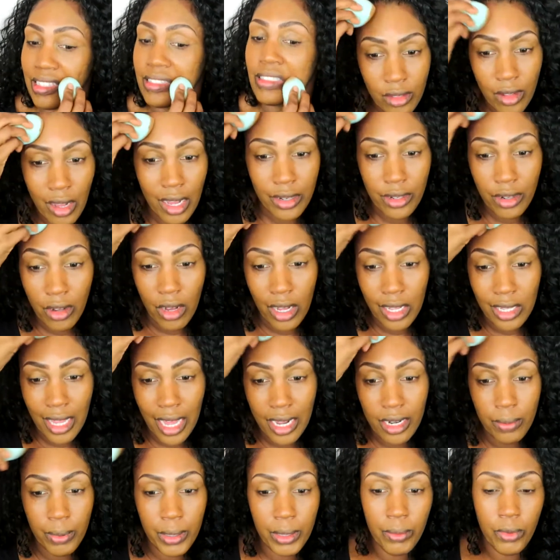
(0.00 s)
So I know a
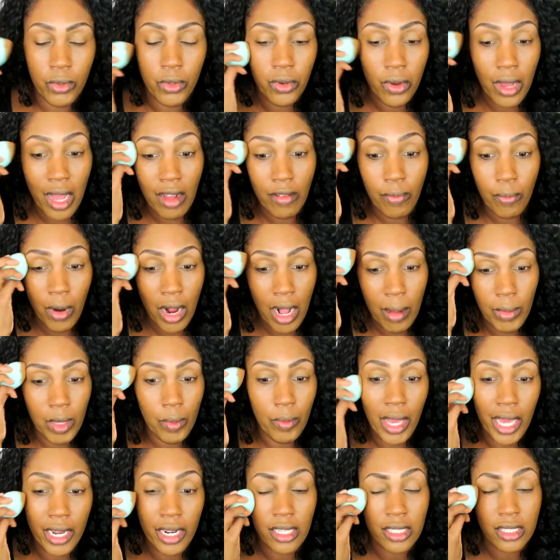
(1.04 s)
lot of people who have
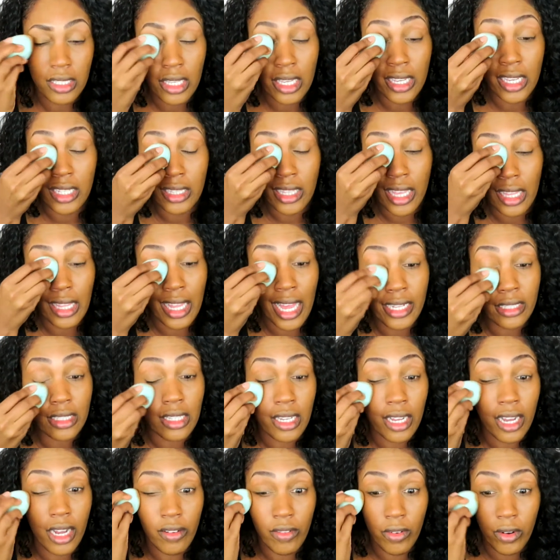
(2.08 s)
problematic skin, they like to
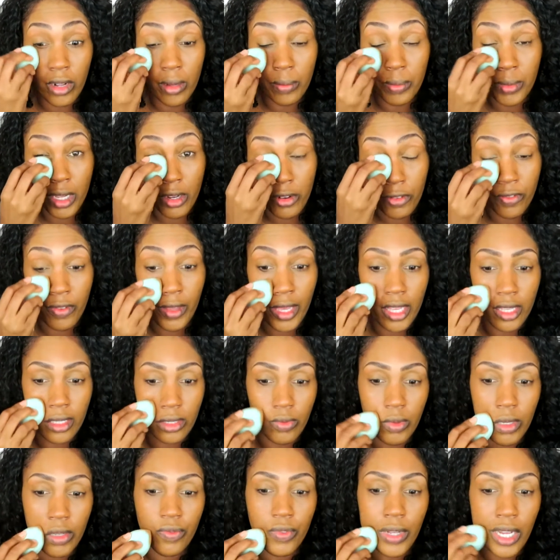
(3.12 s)
cover up their face
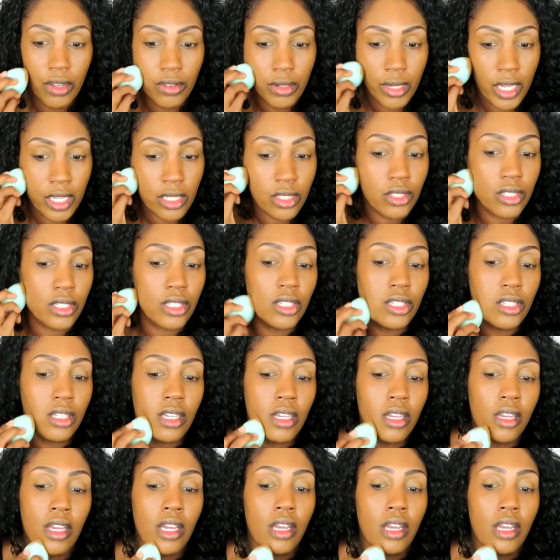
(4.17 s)
with foundation,